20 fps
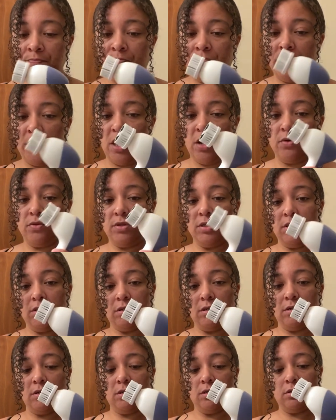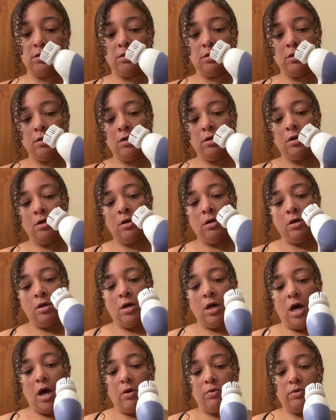Now this is,
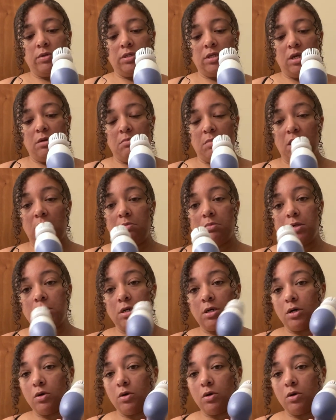I would say maybe